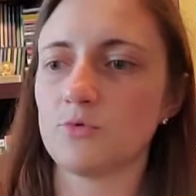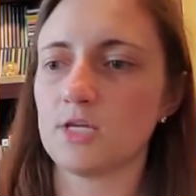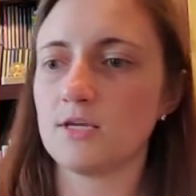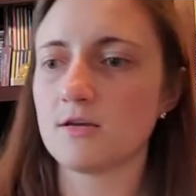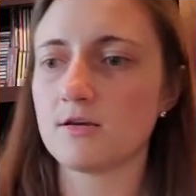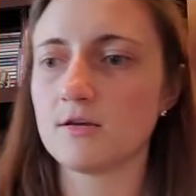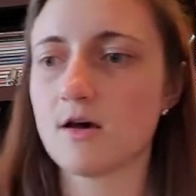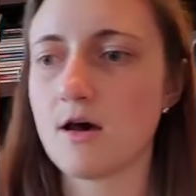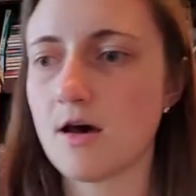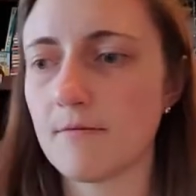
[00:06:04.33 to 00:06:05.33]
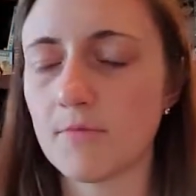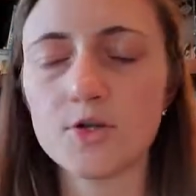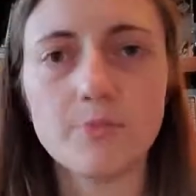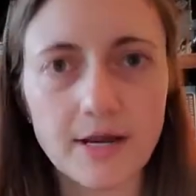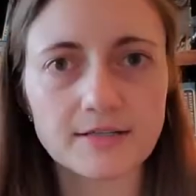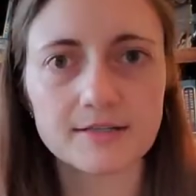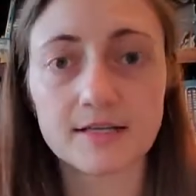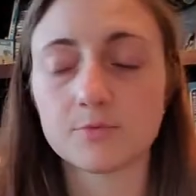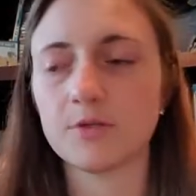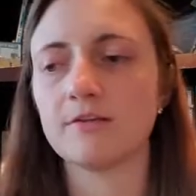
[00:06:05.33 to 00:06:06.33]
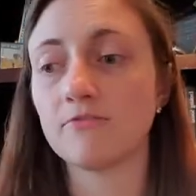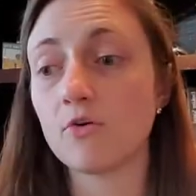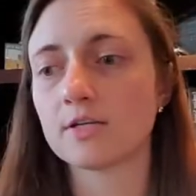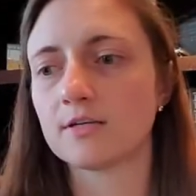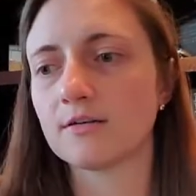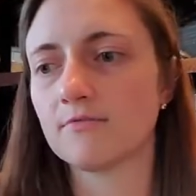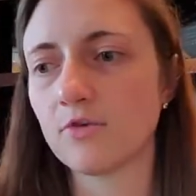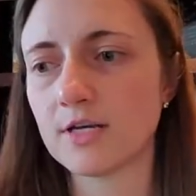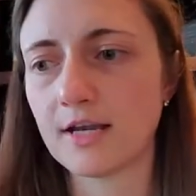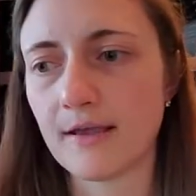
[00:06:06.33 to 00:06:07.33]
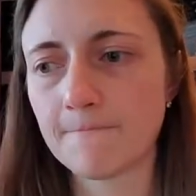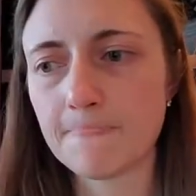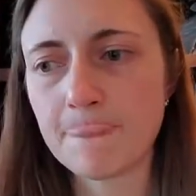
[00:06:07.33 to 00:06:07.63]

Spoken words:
week, or you practiced last week for today.